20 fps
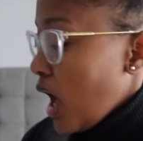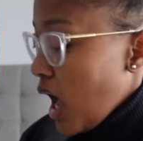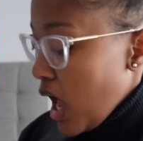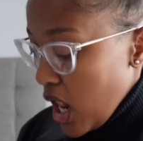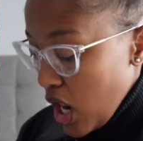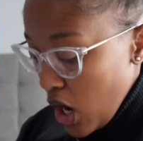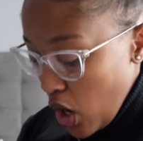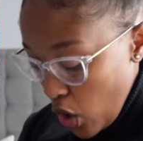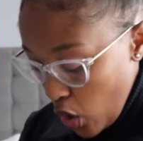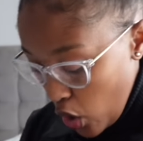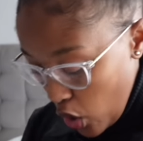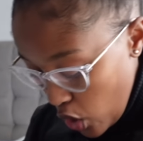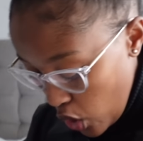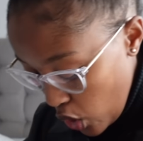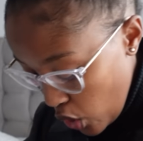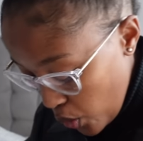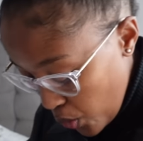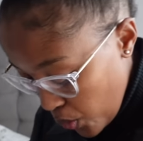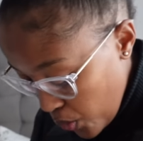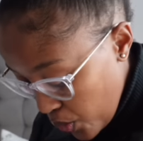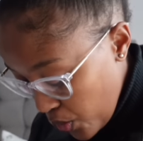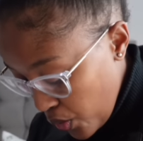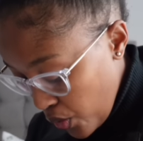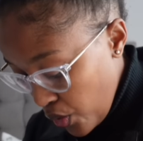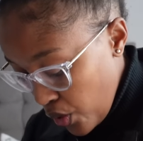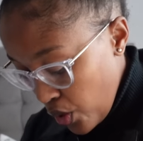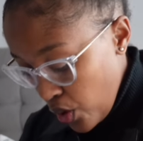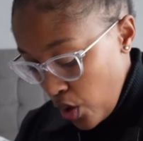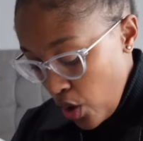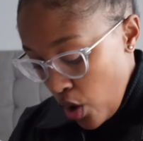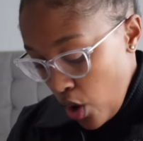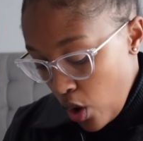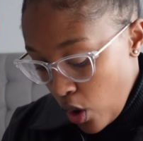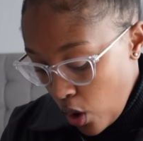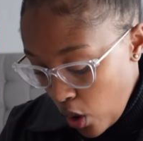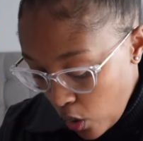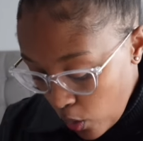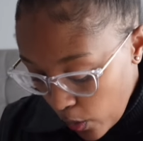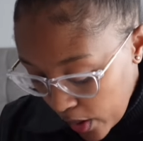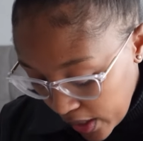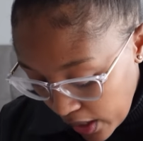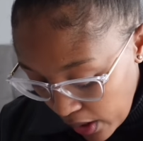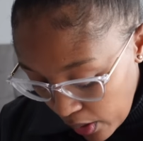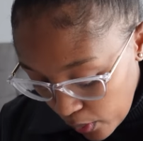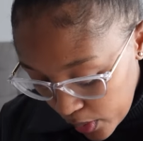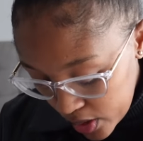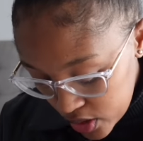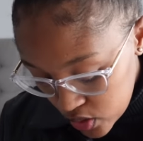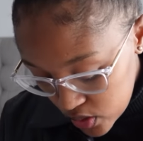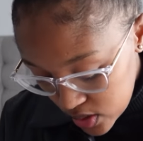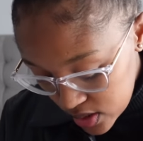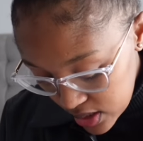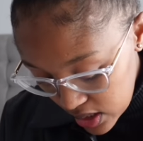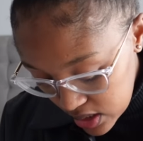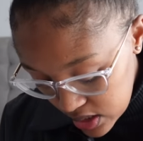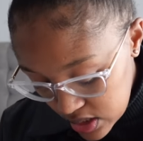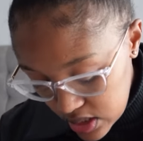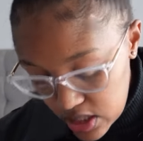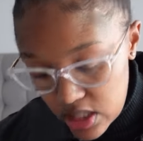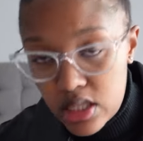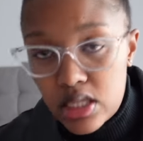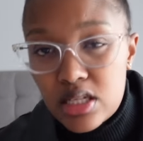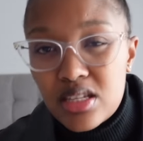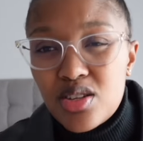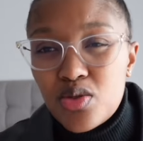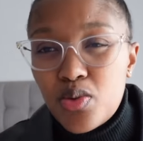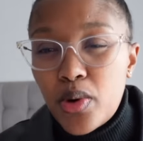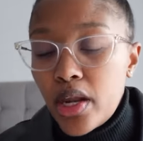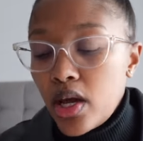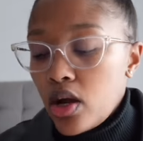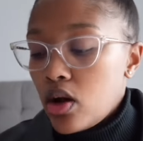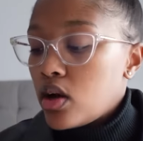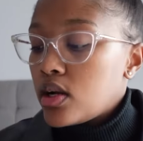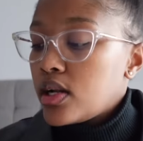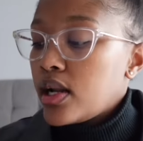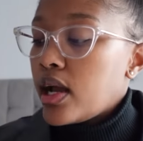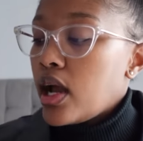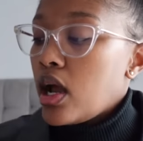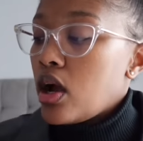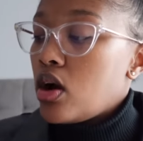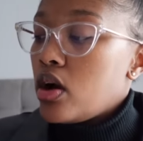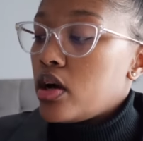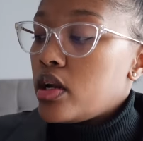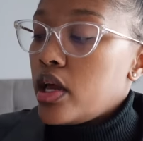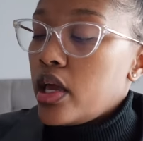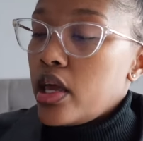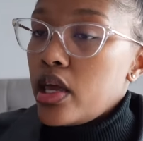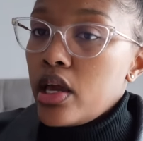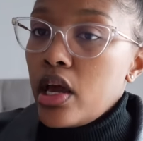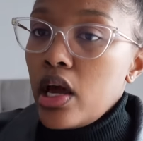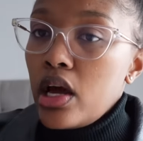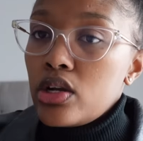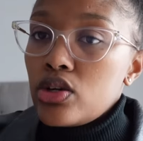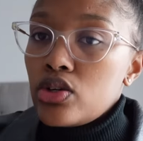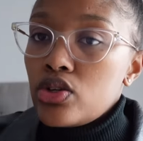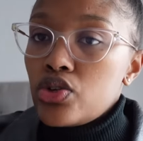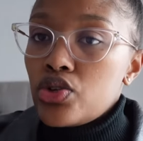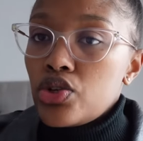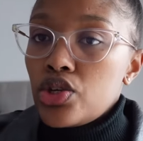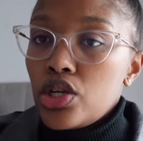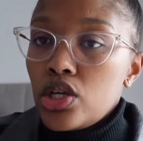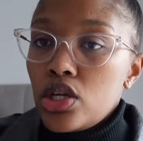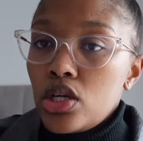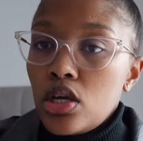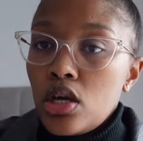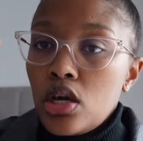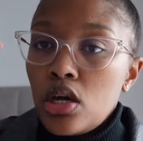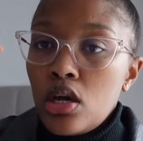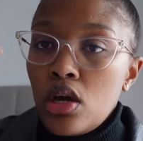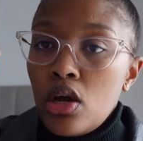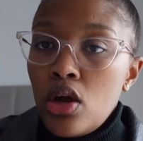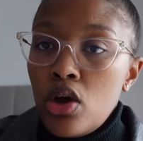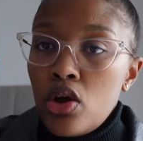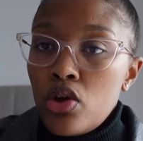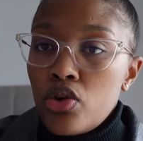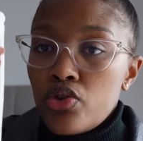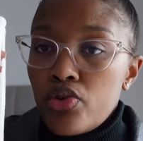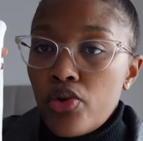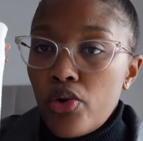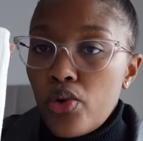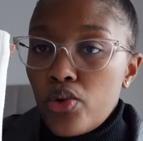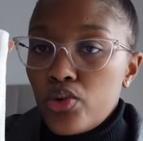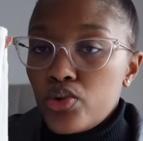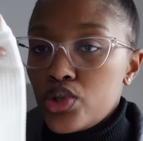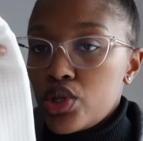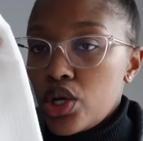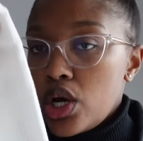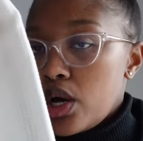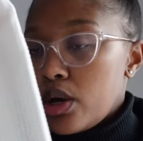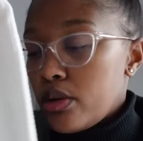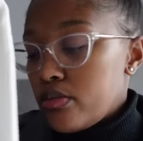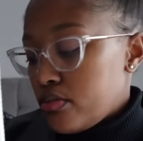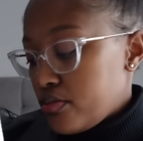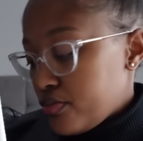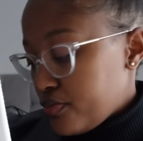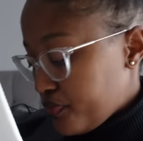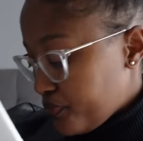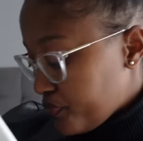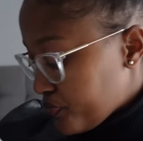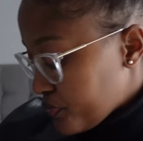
Hello. Oh, when I went to Sandton, this is what I got. Like I got a country road um,